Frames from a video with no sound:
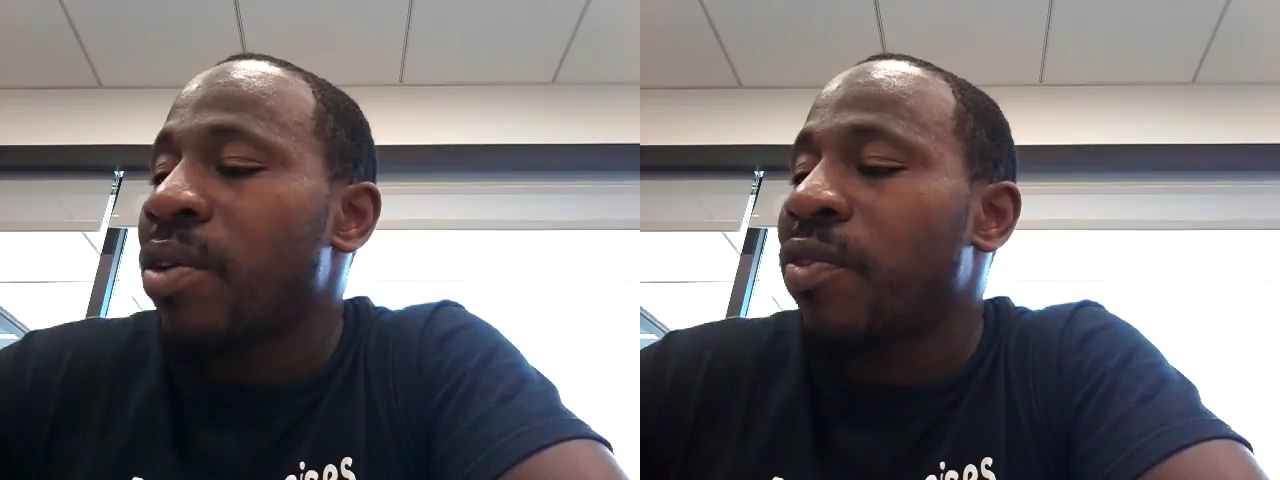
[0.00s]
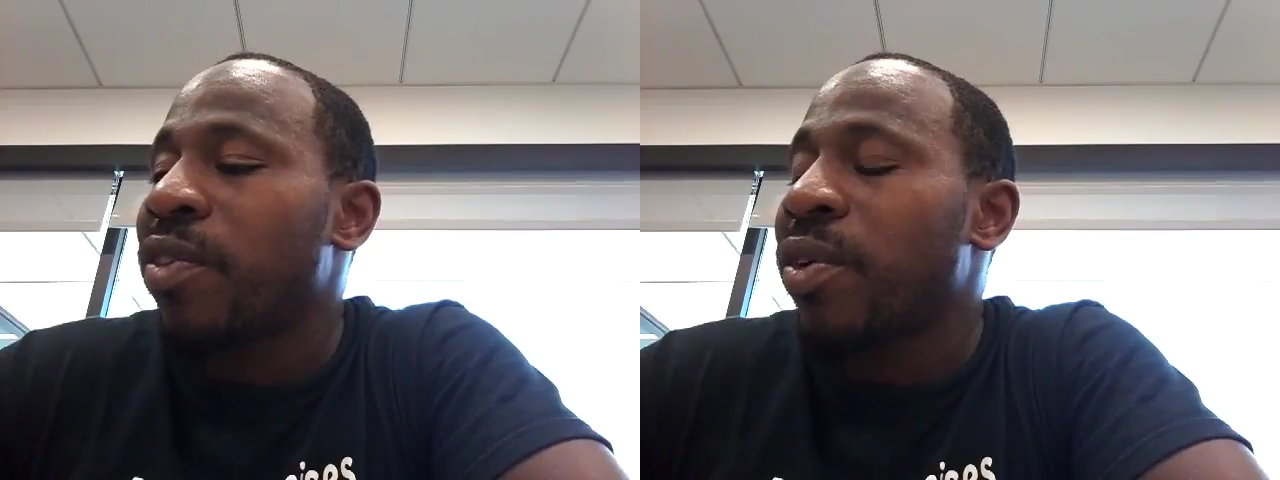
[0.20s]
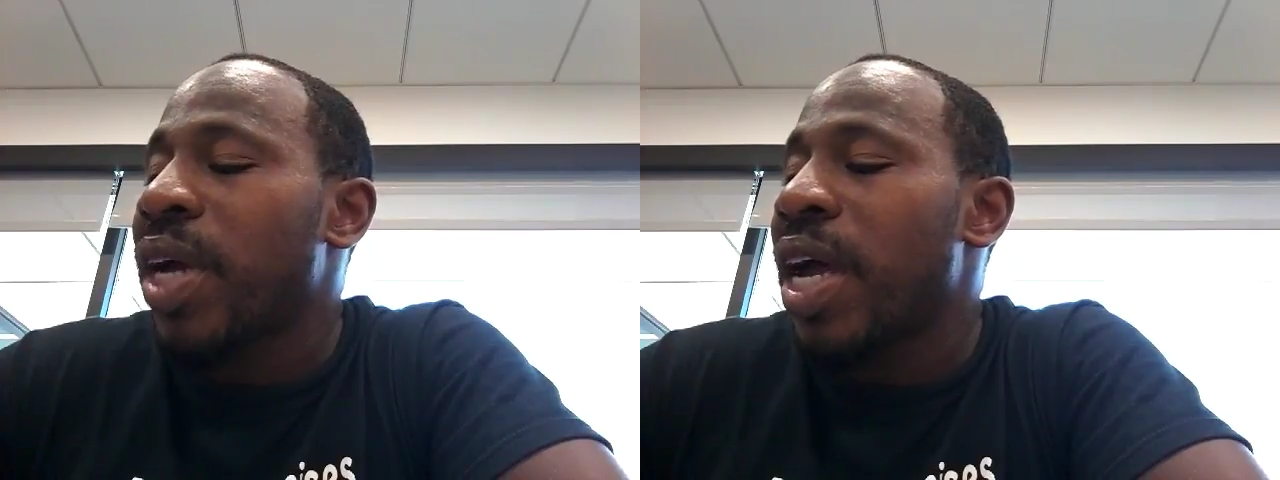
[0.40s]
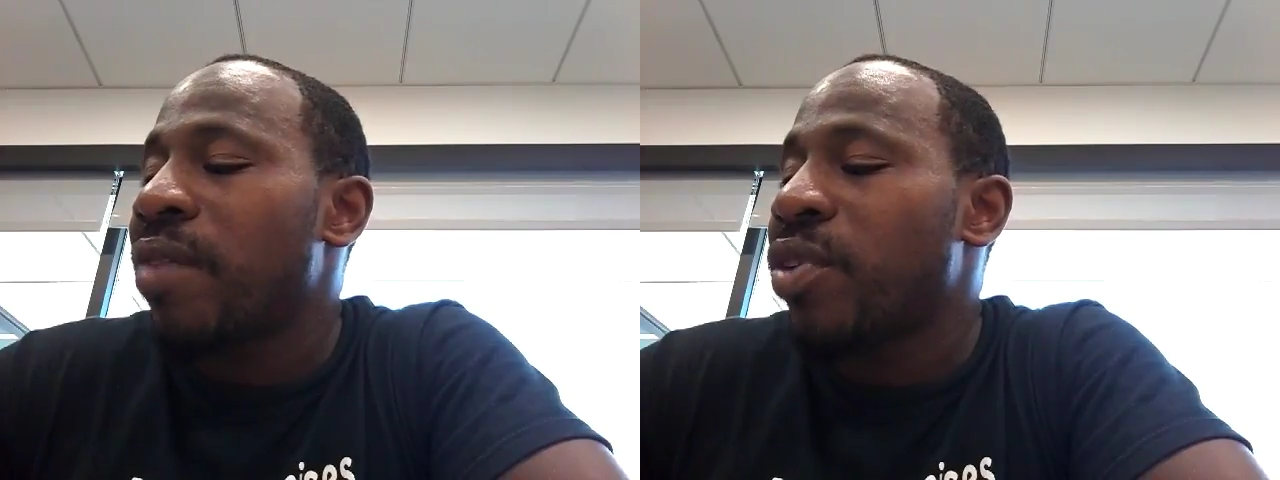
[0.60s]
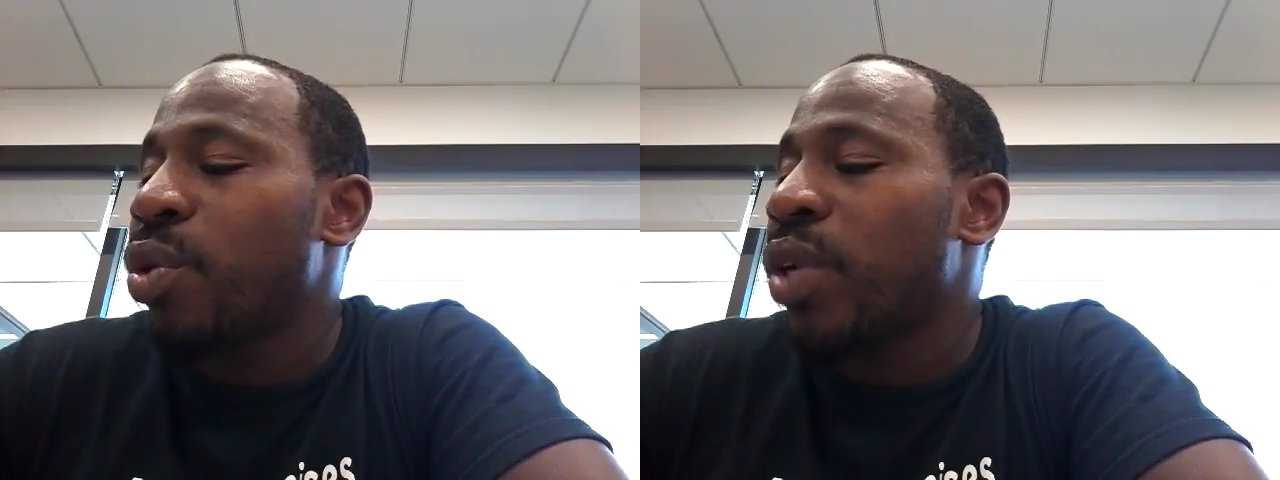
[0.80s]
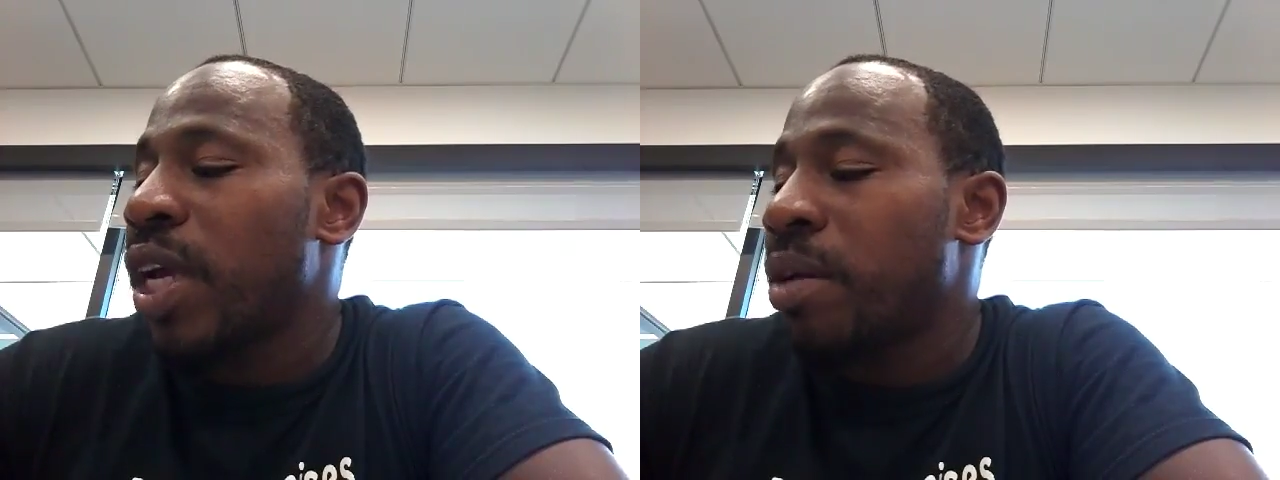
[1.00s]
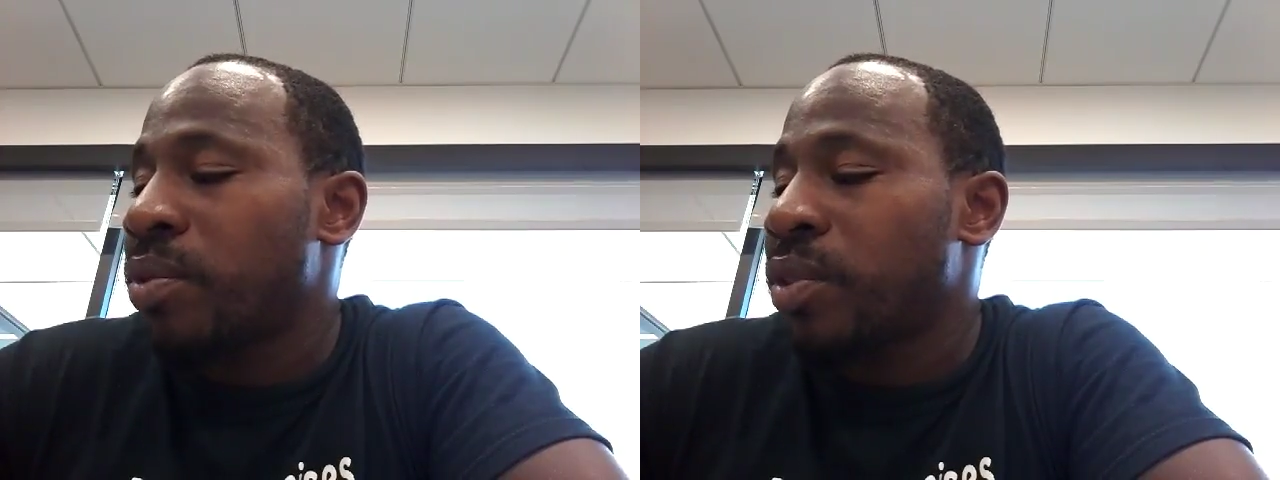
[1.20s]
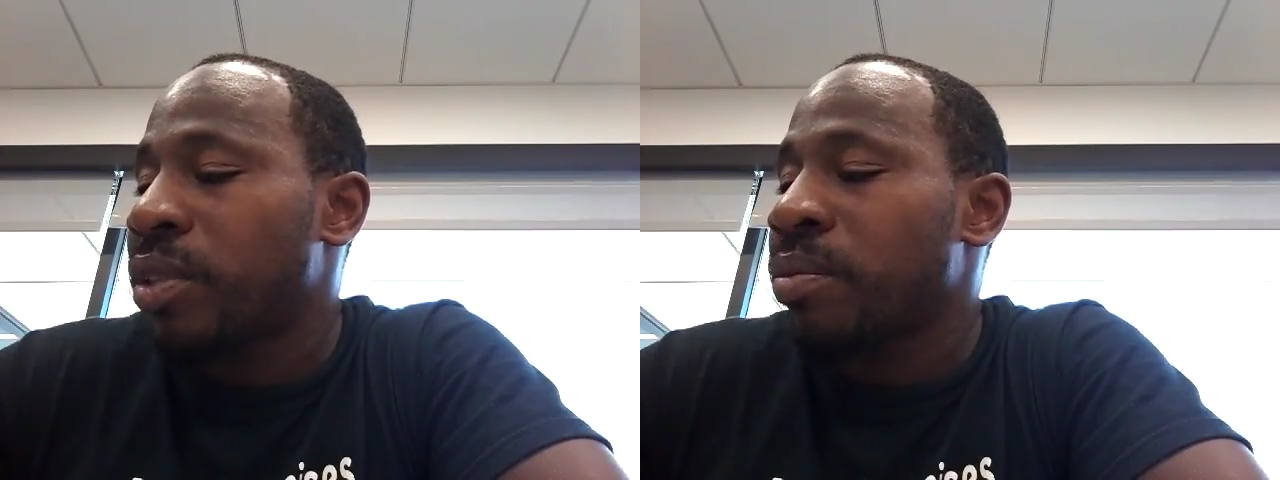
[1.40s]
Florida have no
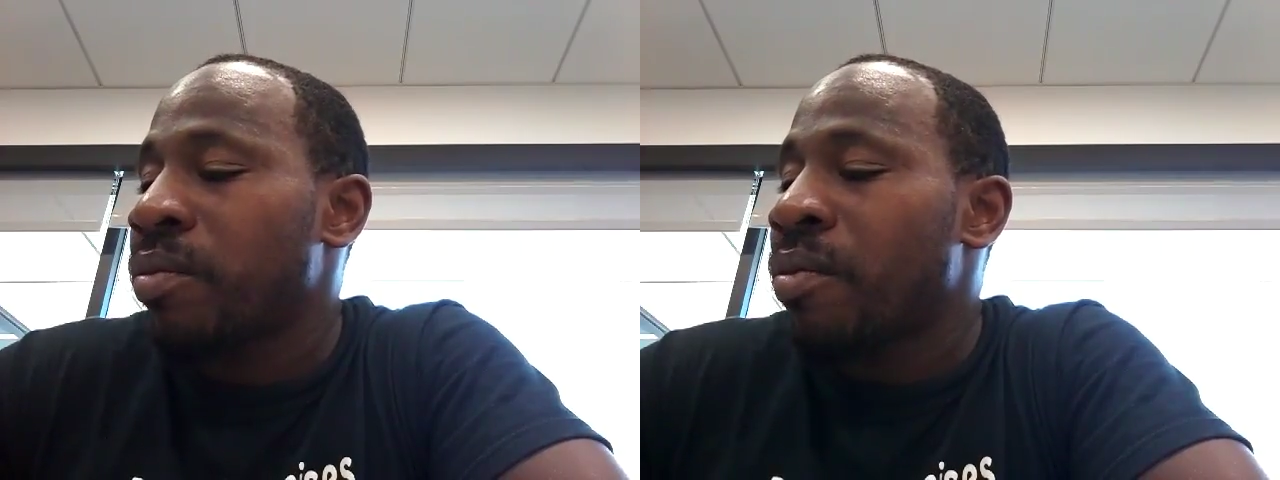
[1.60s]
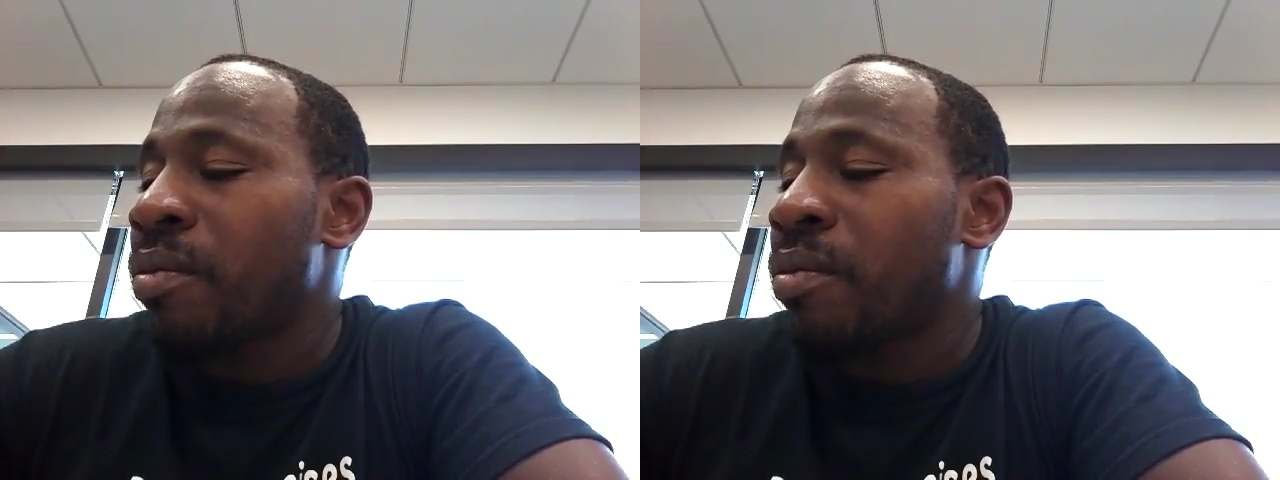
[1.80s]
labels